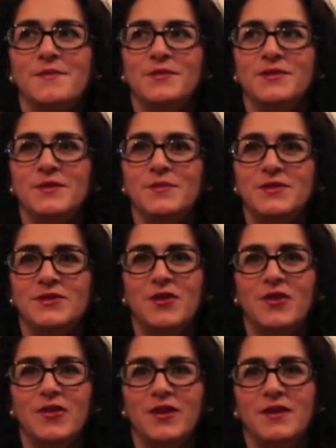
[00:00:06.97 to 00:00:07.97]
Museum
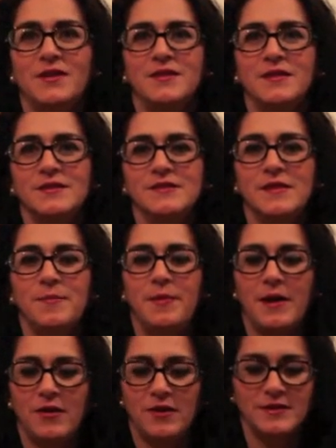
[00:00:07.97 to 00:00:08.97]
Starter Kit is
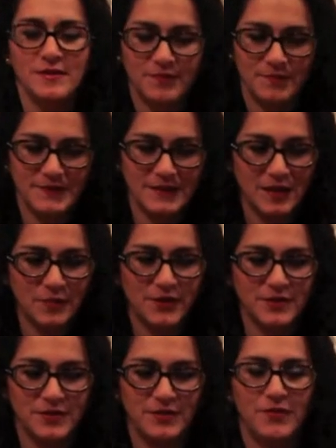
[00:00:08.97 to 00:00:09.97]
it's a
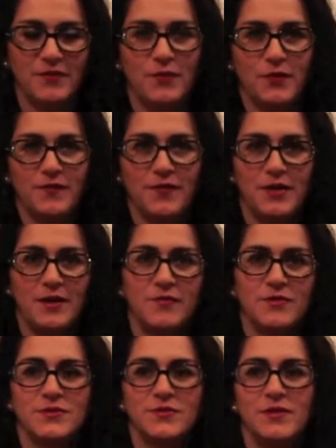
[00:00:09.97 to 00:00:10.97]
celebration of the 45th
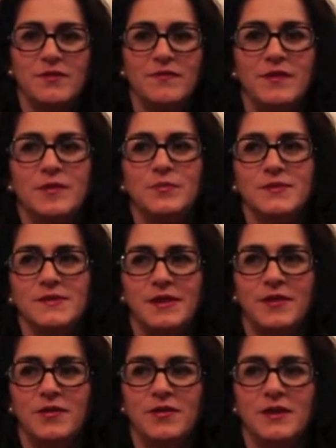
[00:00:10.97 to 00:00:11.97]
anniversary of the
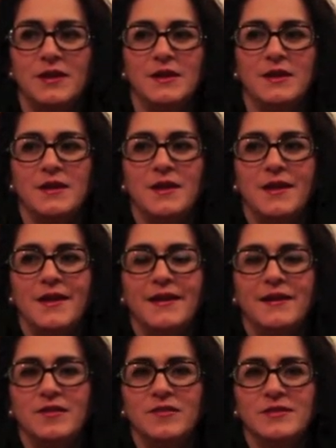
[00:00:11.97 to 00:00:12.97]
Museo.
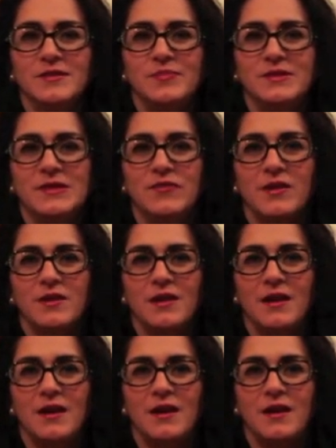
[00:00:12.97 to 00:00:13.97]
And it looks
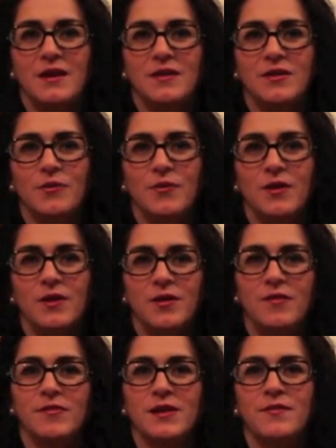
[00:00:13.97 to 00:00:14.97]
specifically at the work
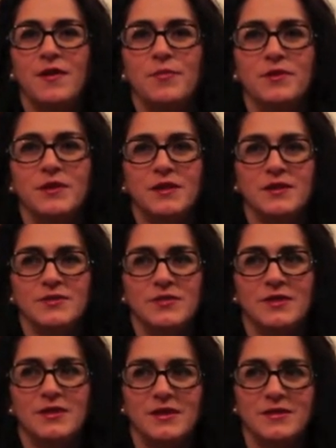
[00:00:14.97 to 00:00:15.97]
of Raphael Montañez
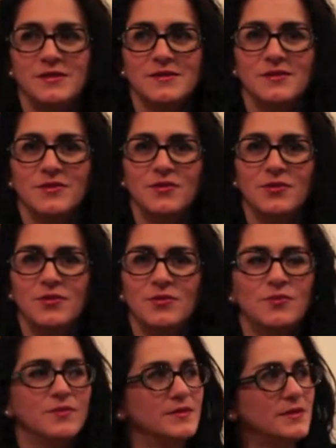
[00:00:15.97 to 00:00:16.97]
Ortiz,
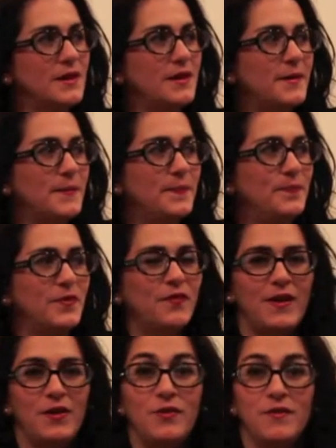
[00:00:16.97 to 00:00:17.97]
who's the
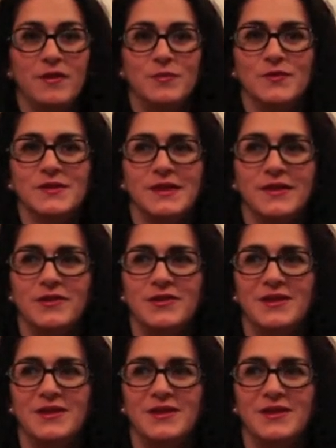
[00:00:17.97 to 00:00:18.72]
founder of the Museo.